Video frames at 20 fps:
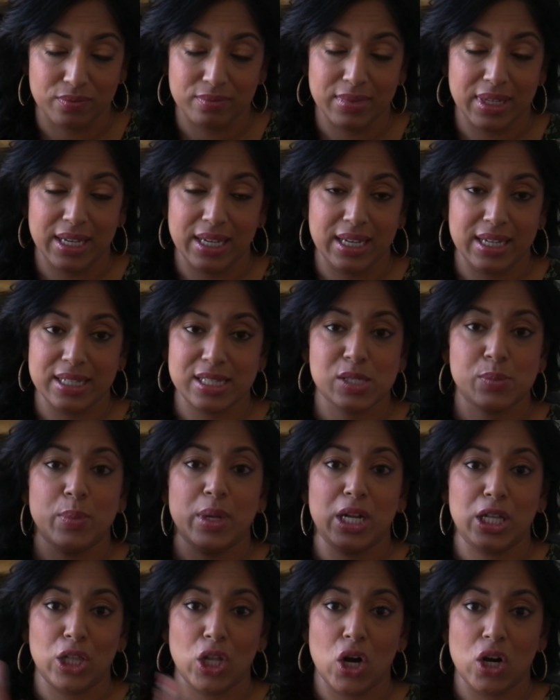it's
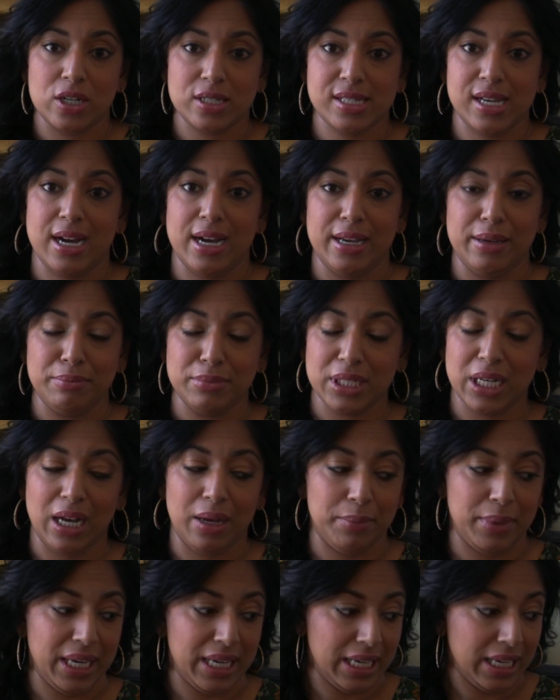been a long time
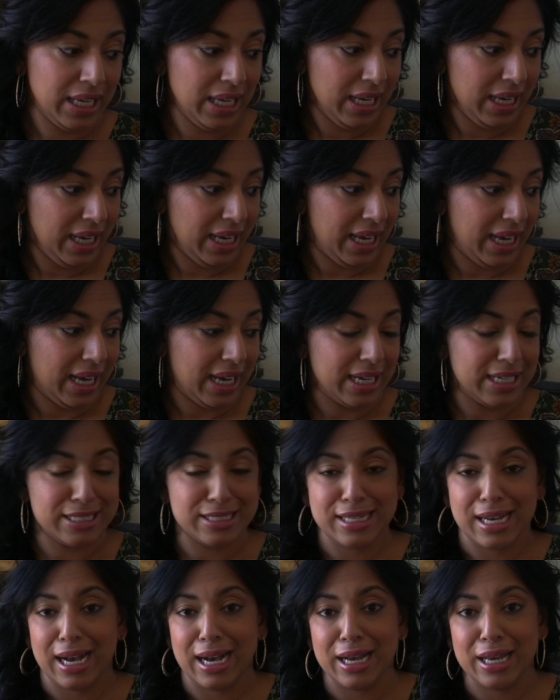coming
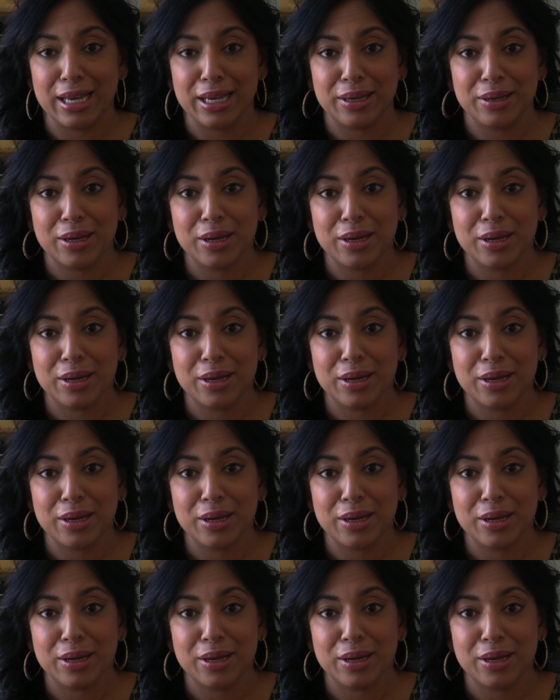and I